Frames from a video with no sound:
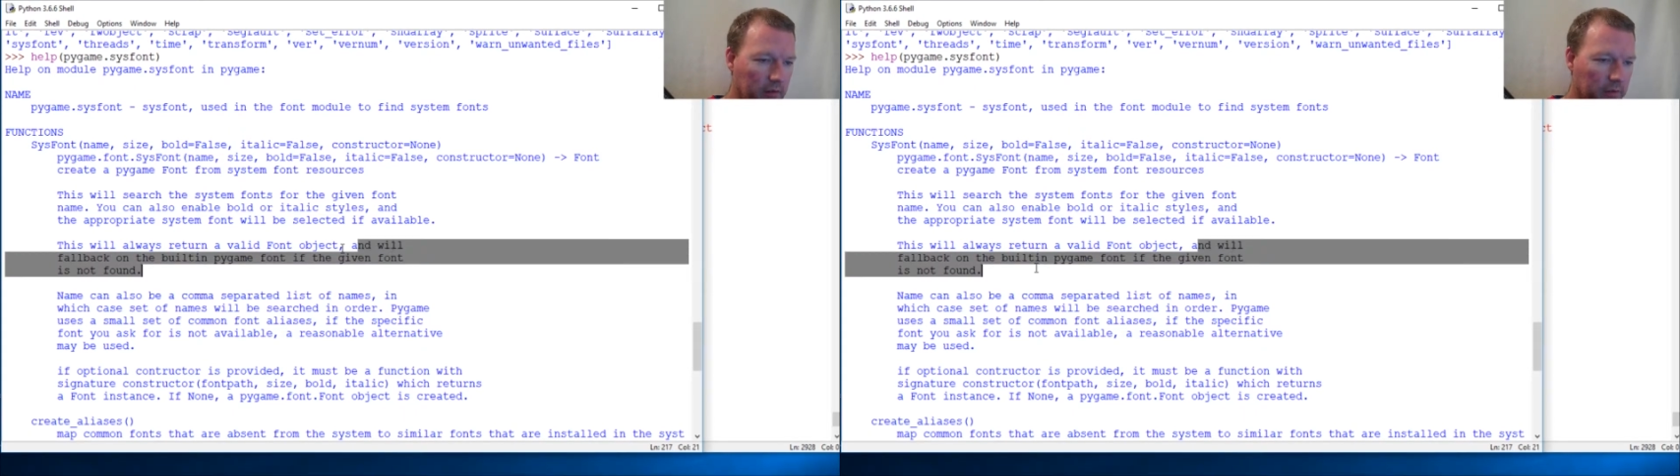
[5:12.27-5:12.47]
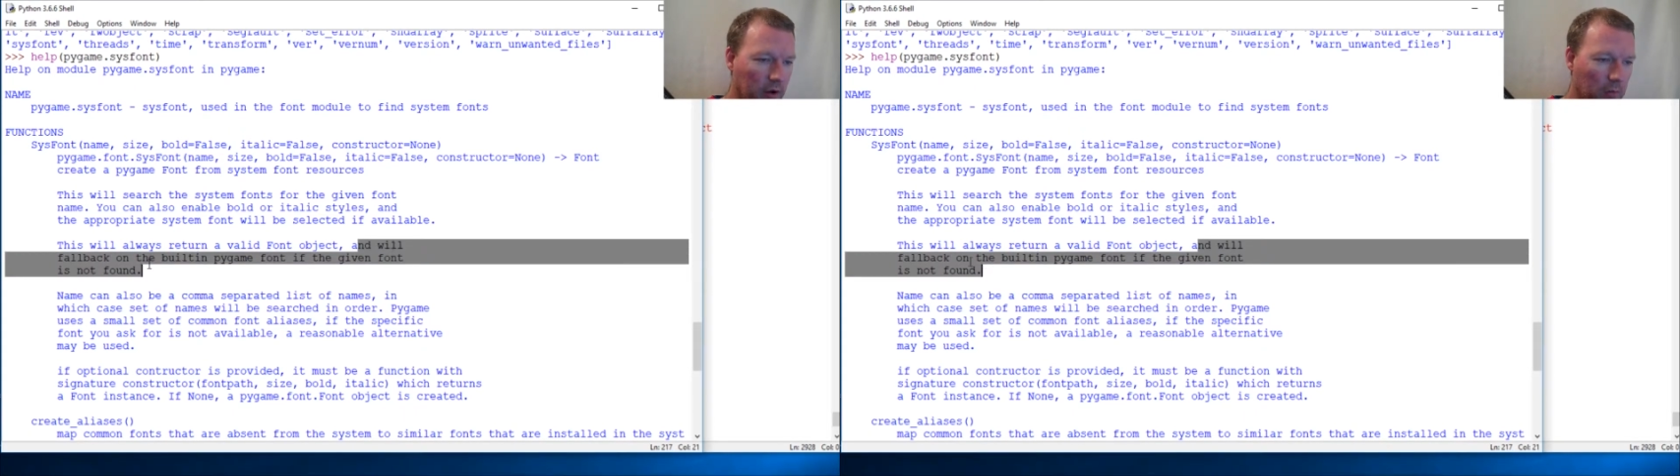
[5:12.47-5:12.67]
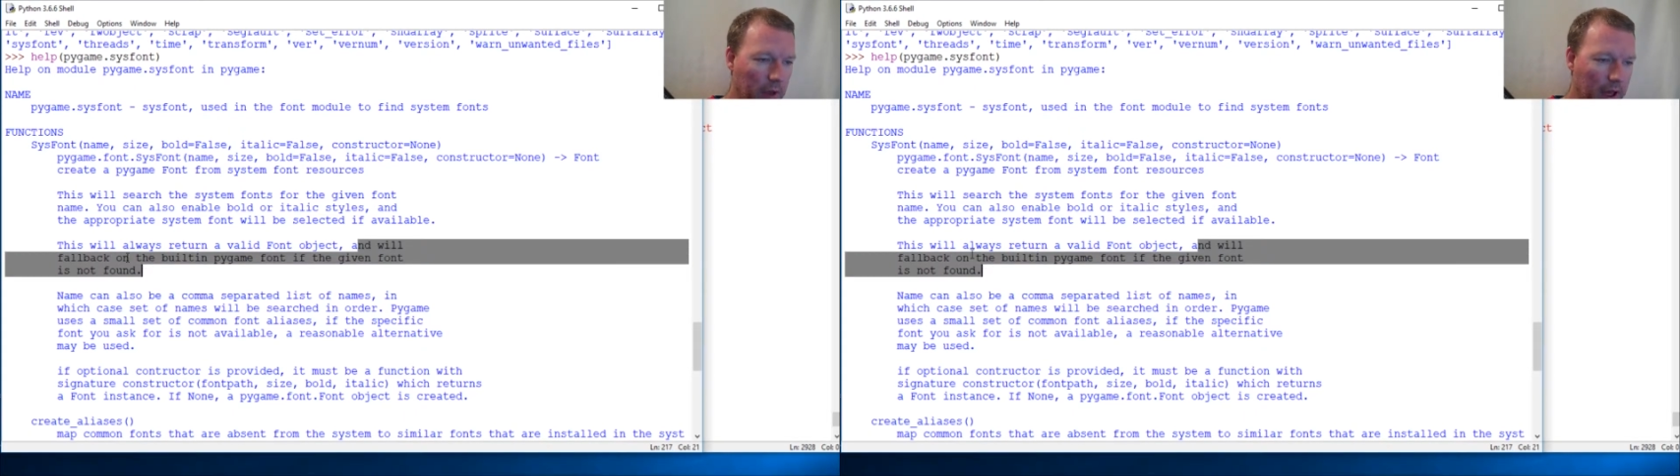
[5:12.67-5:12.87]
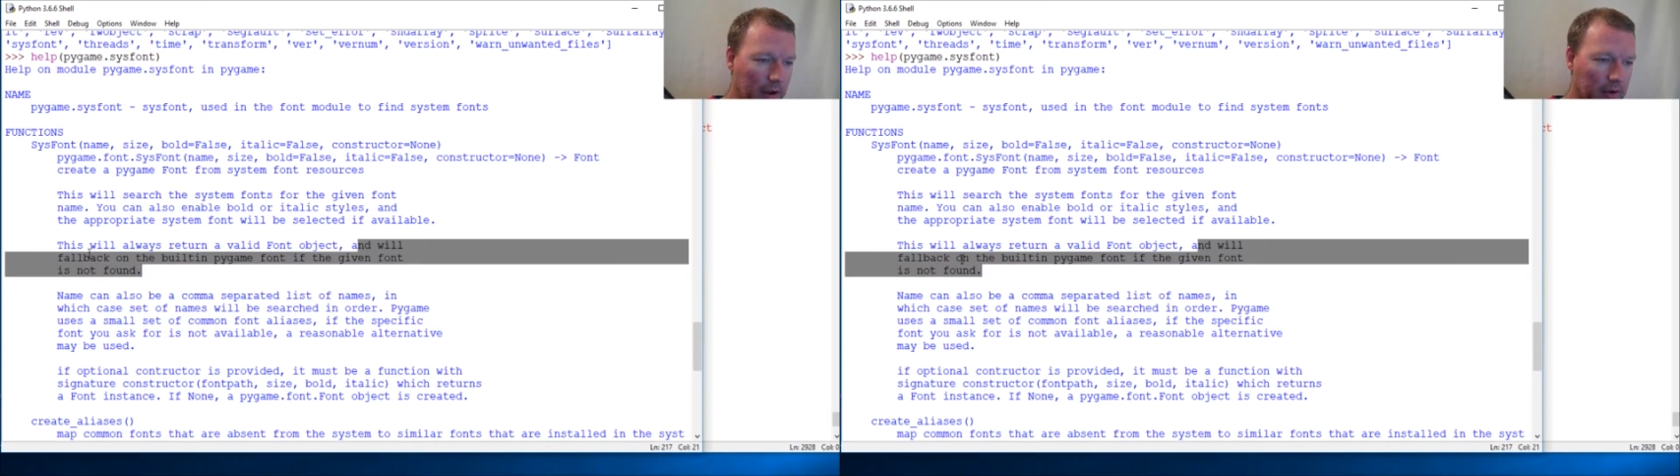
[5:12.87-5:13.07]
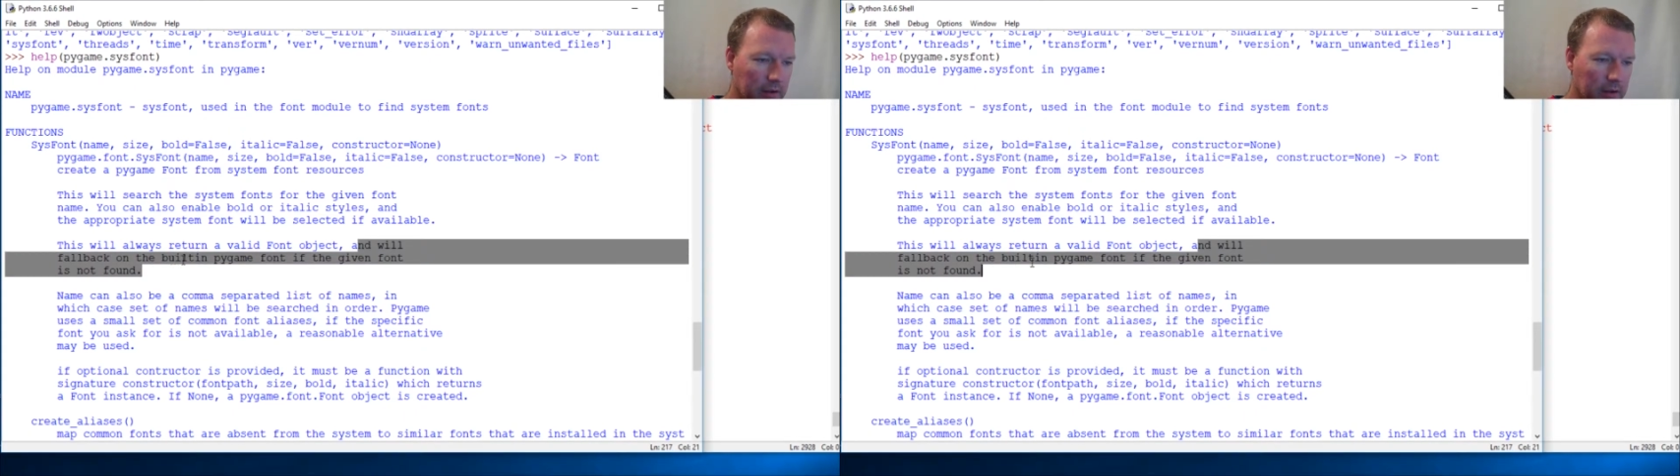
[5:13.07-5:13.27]
fall
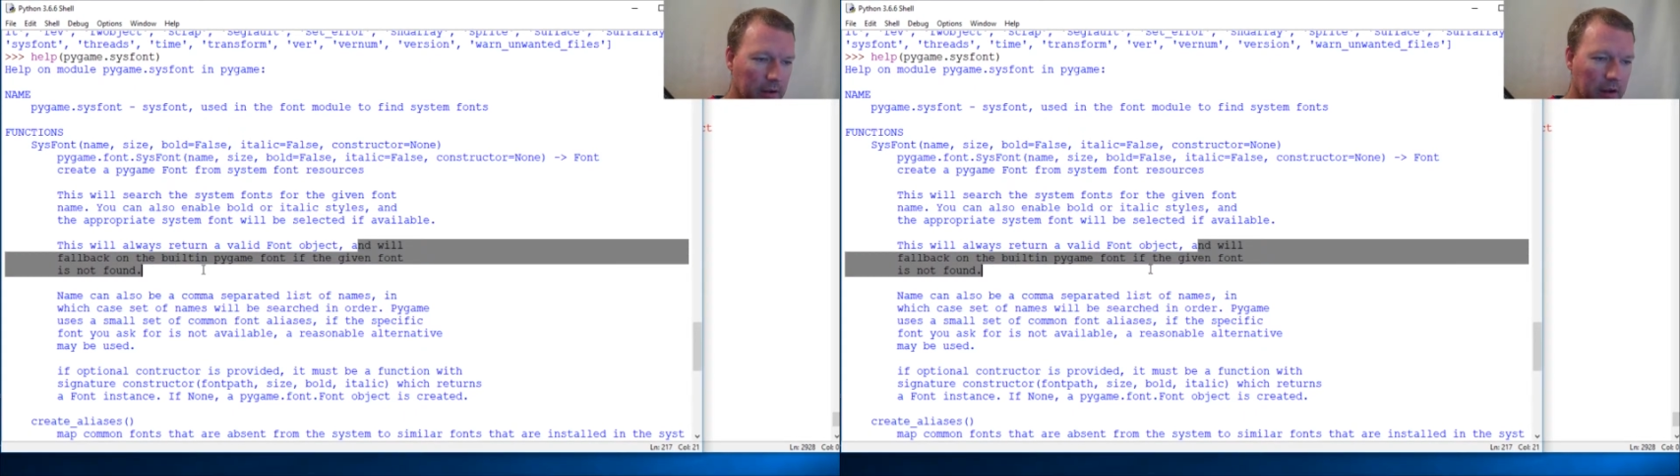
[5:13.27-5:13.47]
back